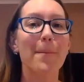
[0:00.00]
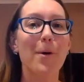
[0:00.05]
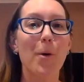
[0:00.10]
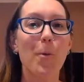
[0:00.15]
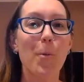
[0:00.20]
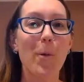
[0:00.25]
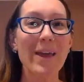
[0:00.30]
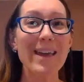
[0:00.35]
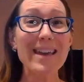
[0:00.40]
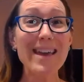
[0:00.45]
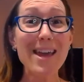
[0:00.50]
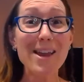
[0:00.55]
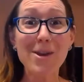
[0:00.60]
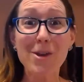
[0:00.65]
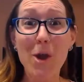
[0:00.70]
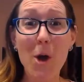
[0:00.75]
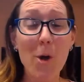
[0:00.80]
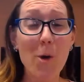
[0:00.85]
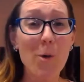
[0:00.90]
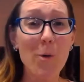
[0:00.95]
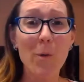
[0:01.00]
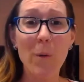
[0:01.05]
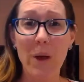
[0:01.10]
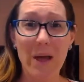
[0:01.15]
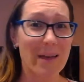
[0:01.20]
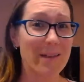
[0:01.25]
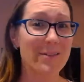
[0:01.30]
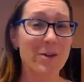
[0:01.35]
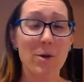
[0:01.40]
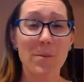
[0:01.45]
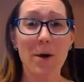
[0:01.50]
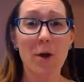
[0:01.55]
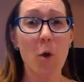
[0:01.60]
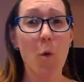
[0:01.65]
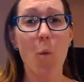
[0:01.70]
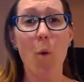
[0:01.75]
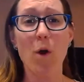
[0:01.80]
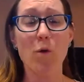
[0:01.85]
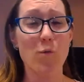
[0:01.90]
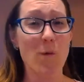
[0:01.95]
We get no matter
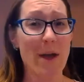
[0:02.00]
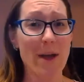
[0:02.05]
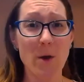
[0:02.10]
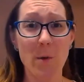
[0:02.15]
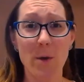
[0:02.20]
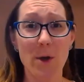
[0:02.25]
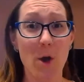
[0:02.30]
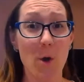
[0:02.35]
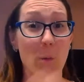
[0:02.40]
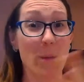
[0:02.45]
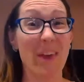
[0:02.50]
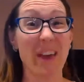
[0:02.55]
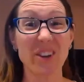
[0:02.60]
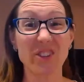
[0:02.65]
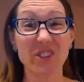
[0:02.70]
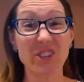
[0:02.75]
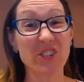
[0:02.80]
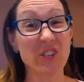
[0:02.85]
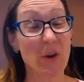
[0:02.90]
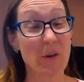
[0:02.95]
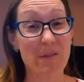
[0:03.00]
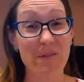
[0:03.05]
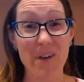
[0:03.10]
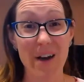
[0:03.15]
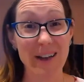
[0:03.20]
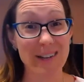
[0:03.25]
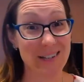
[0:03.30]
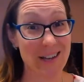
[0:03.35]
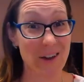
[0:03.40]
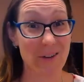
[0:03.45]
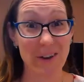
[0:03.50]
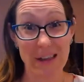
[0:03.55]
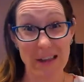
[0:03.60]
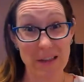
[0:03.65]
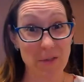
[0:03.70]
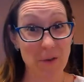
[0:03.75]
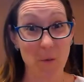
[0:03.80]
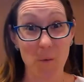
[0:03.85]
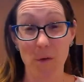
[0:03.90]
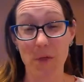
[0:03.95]
what rank we are, we actually don't find out
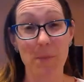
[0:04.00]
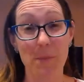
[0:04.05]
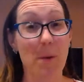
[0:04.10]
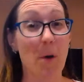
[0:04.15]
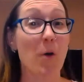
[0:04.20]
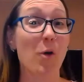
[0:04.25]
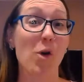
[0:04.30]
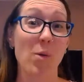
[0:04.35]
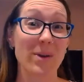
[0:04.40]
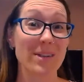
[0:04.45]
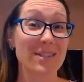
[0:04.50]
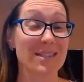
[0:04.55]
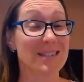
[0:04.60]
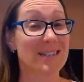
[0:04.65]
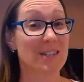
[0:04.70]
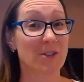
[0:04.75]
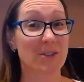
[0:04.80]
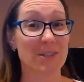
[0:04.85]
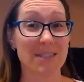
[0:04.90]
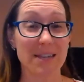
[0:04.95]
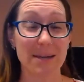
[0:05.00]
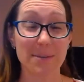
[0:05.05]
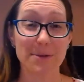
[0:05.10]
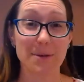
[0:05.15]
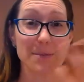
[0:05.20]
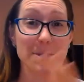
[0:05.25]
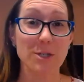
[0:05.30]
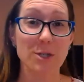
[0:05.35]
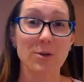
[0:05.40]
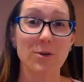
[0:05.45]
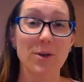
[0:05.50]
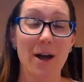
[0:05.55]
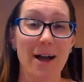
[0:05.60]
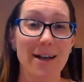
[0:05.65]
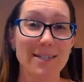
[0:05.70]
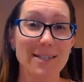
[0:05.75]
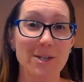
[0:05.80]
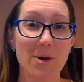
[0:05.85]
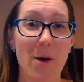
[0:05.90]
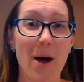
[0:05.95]
either what the BOGO is until the same time as you
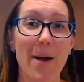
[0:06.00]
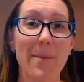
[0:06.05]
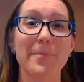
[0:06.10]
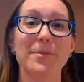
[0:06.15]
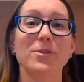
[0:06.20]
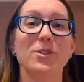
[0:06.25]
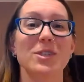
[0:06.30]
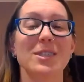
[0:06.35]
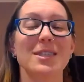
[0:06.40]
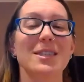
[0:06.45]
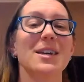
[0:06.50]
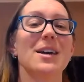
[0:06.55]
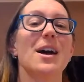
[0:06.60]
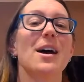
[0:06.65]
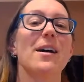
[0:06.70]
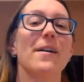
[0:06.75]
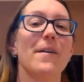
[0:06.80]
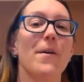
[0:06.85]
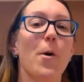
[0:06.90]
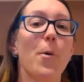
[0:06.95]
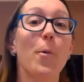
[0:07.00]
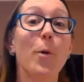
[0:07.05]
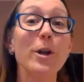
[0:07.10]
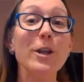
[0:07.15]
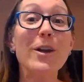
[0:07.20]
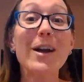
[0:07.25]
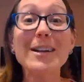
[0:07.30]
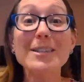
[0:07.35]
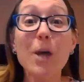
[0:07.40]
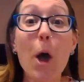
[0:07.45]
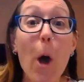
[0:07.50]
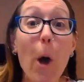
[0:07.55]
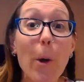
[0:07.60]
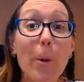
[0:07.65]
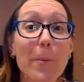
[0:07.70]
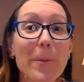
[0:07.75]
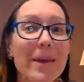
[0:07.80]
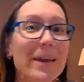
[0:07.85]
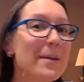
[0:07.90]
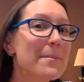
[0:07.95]
guys. So I'm just, what are you guys
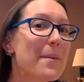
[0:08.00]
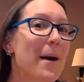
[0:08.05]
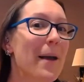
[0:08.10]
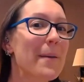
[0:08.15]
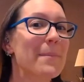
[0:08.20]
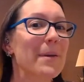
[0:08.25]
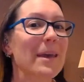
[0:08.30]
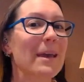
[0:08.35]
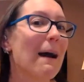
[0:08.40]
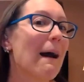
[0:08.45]
hoping it might be?